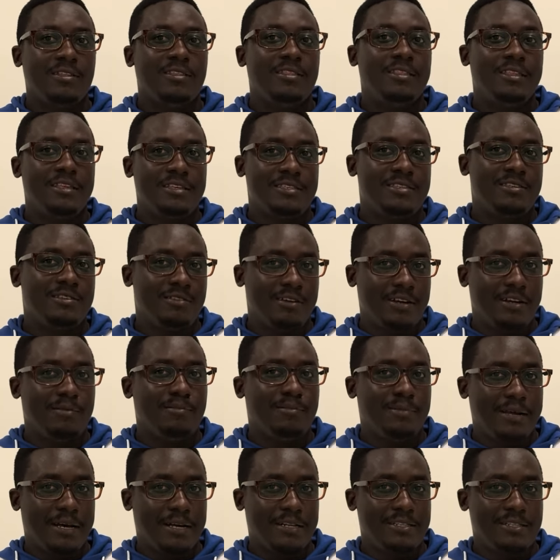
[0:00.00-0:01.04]
this red
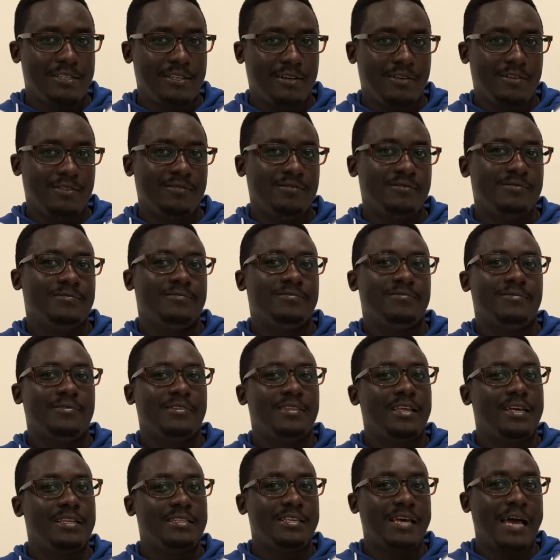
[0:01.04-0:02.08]
blood cell
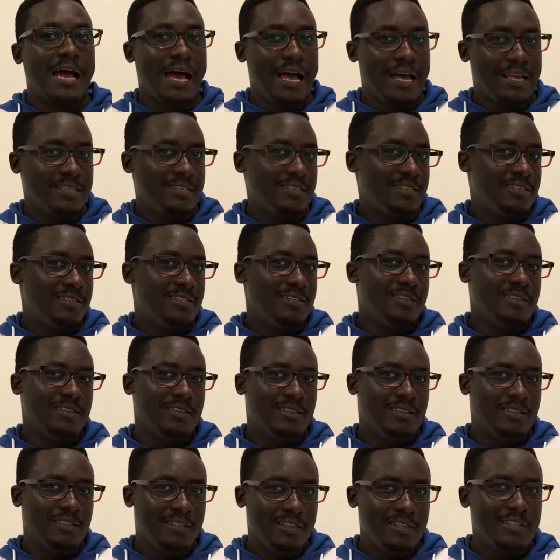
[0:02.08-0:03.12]
that has
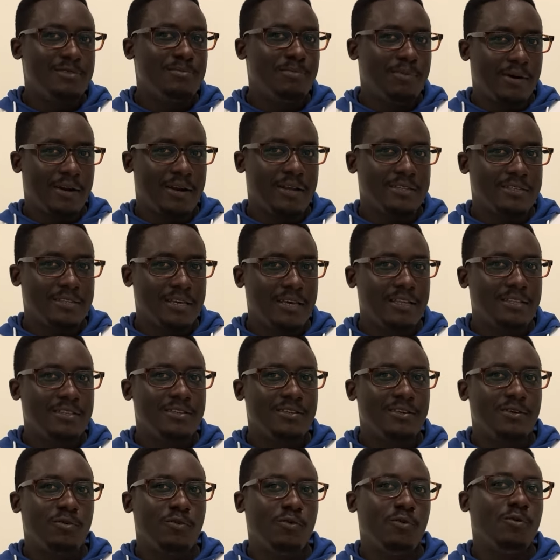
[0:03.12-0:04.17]
this parasite
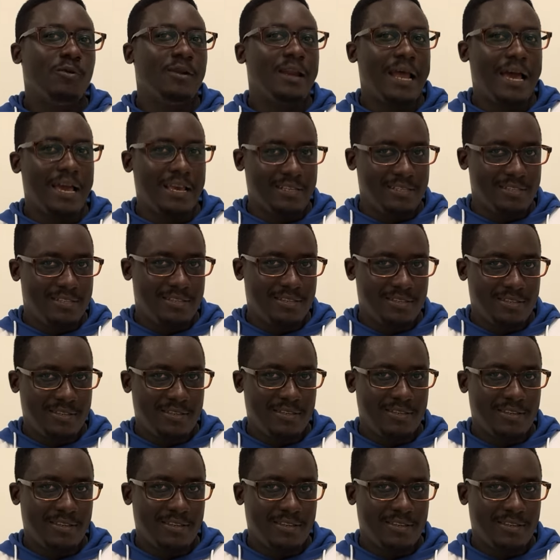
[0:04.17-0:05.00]
will lyse.